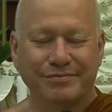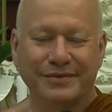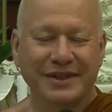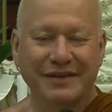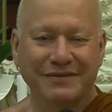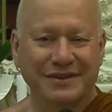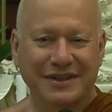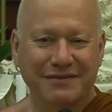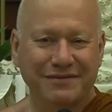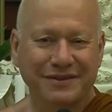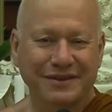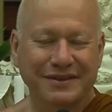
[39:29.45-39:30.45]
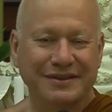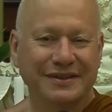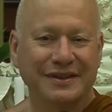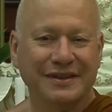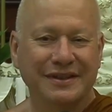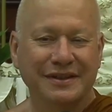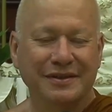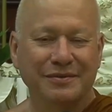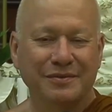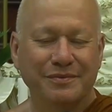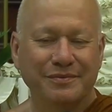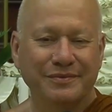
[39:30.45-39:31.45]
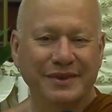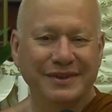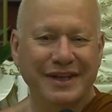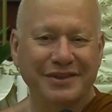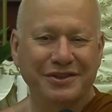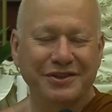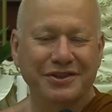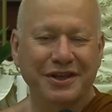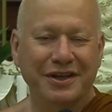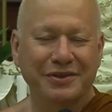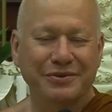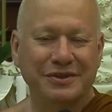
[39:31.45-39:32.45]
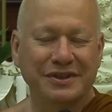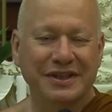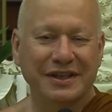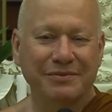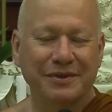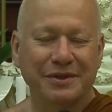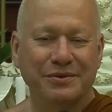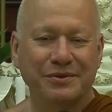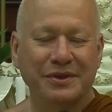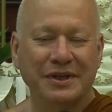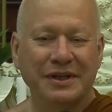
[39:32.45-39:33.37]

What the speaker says: never suffers. As Ajahn Chah used to say, one who